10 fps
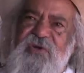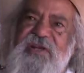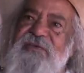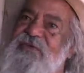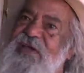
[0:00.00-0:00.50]

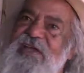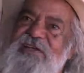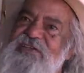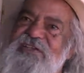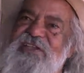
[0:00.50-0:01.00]
whatever
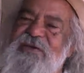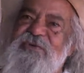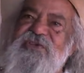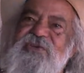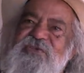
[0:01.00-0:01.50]
energy they
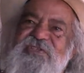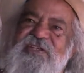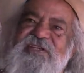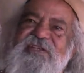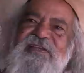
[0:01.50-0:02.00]
were
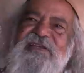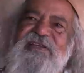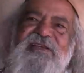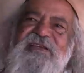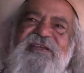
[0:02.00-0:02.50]
using,
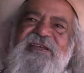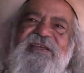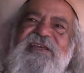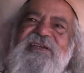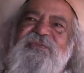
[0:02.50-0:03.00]

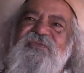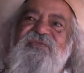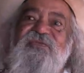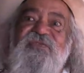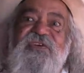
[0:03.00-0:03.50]
it
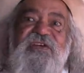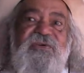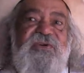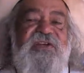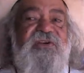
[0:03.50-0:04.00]

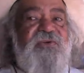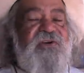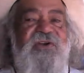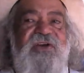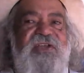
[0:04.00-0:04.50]
very
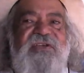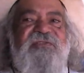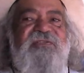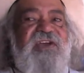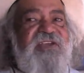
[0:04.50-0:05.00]
looked like
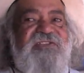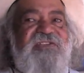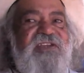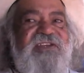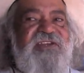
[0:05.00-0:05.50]
faith.
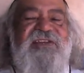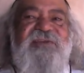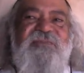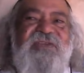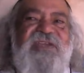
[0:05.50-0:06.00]
They didn't
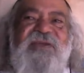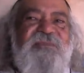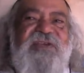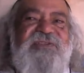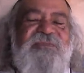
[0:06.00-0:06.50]
care
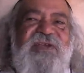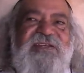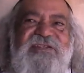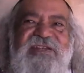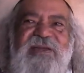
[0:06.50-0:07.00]
much about
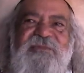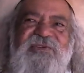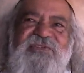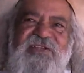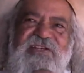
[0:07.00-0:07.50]

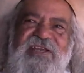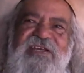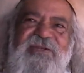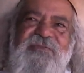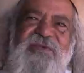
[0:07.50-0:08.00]
tablets and
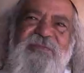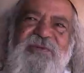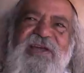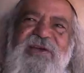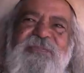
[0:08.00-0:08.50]
cutting
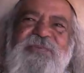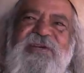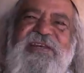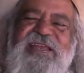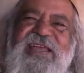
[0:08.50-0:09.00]
people
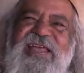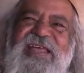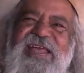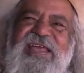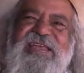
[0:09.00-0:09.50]
open.
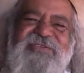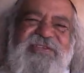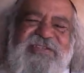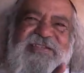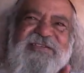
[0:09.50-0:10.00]
It
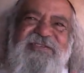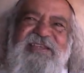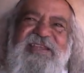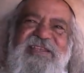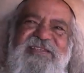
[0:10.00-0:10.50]
was just
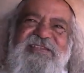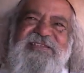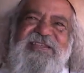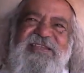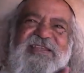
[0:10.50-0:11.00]

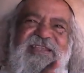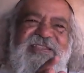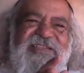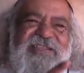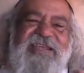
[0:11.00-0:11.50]
this
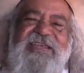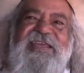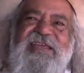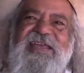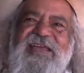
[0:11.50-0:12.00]

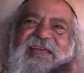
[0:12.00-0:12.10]
thinking,